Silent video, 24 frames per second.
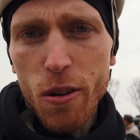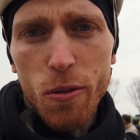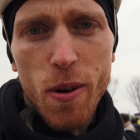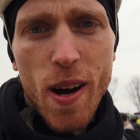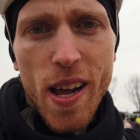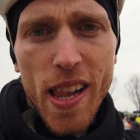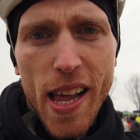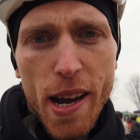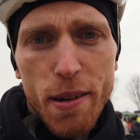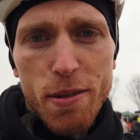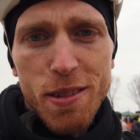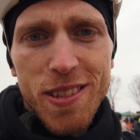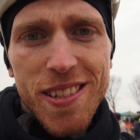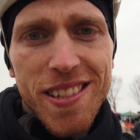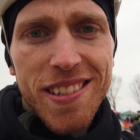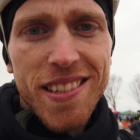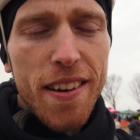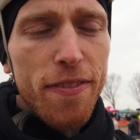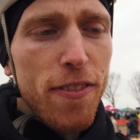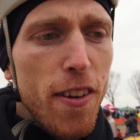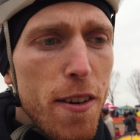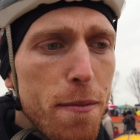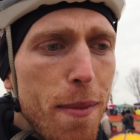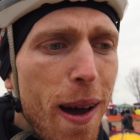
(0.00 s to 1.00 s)
while I was
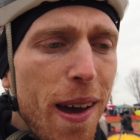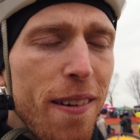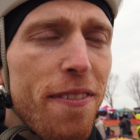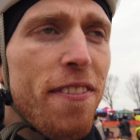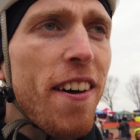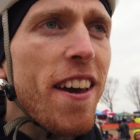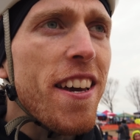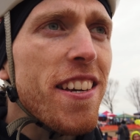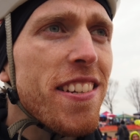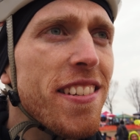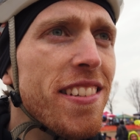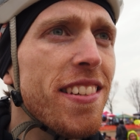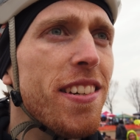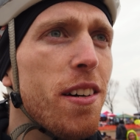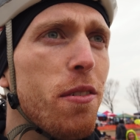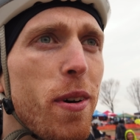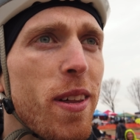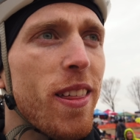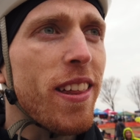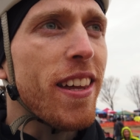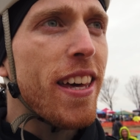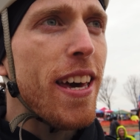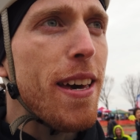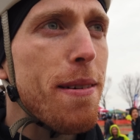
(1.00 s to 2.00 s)
stuffing my face
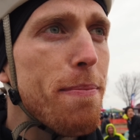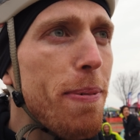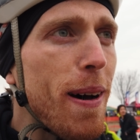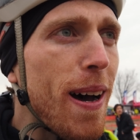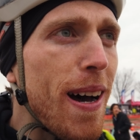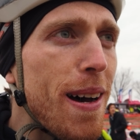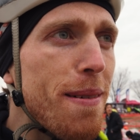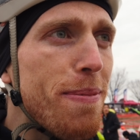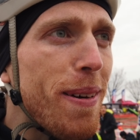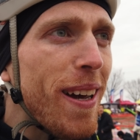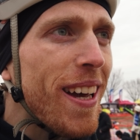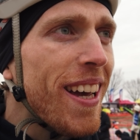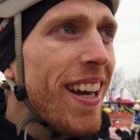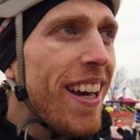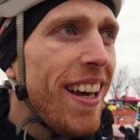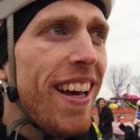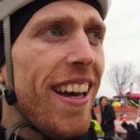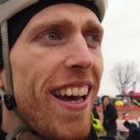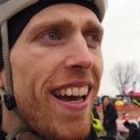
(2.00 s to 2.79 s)
with kebab.